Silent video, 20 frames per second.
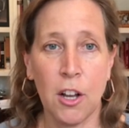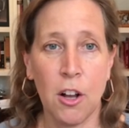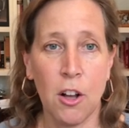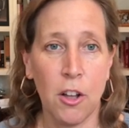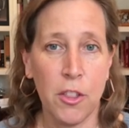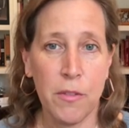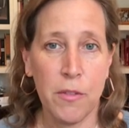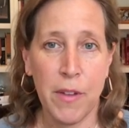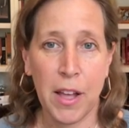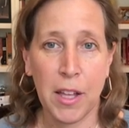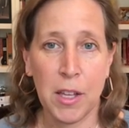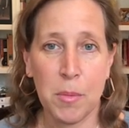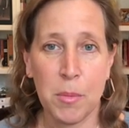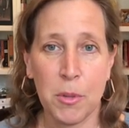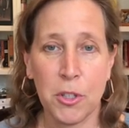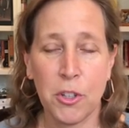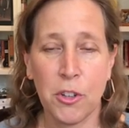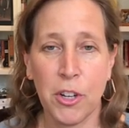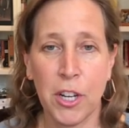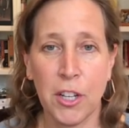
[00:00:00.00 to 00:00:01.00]
all the valuable
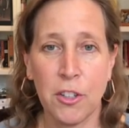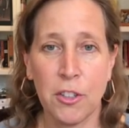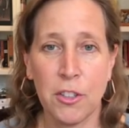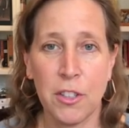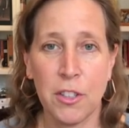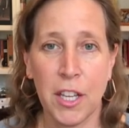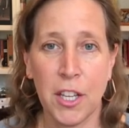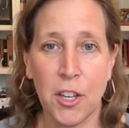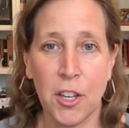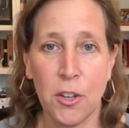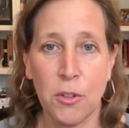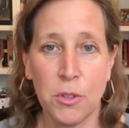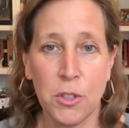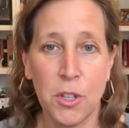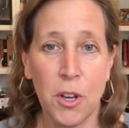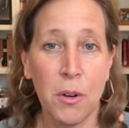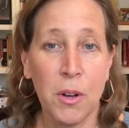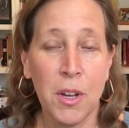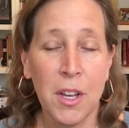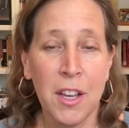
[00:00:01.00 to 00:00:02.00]
creators like you.
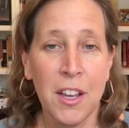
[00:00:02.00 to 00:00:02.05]
So